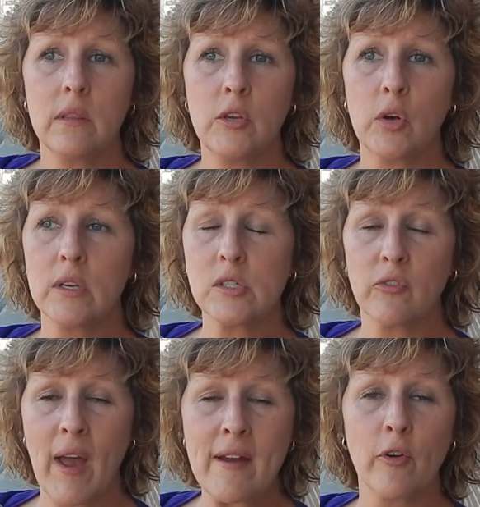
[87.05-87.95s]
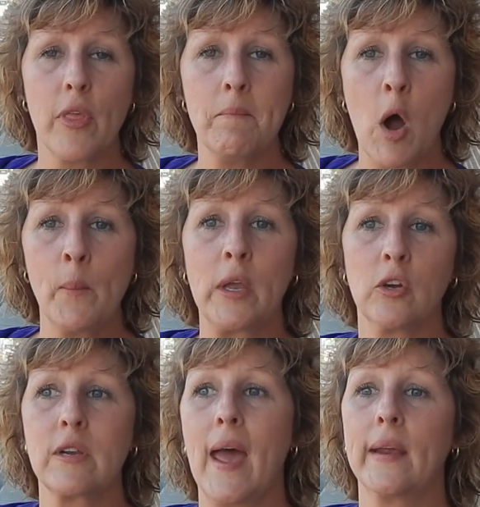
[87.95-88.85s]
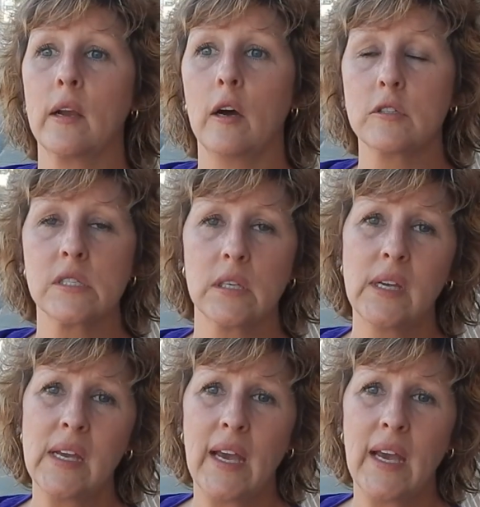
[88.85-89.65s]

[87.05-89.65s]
You're a survivor the moment you're diagnosed,